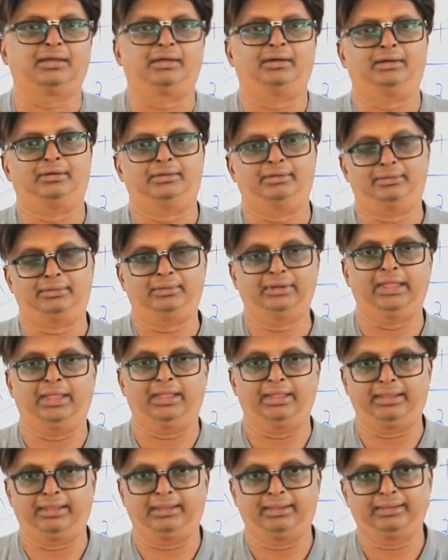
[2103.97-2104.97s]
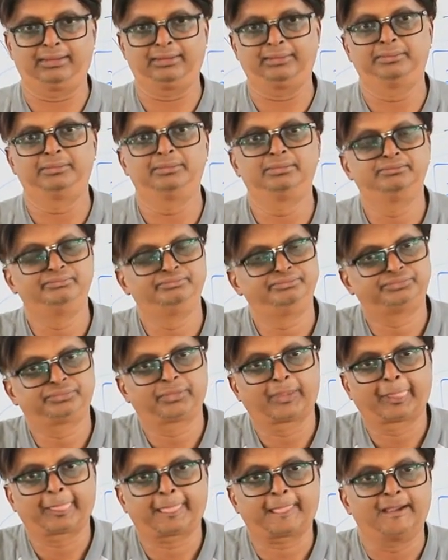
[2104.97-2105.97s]
a
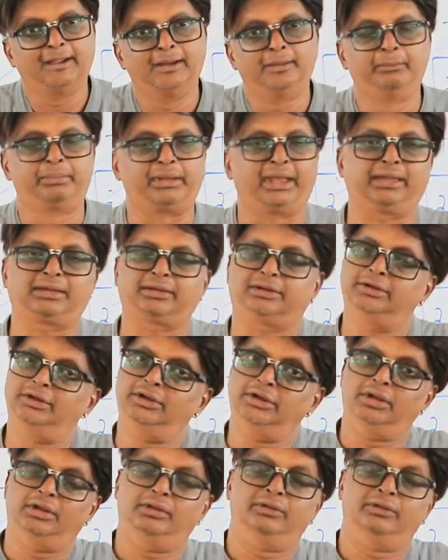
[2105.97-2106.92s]
break.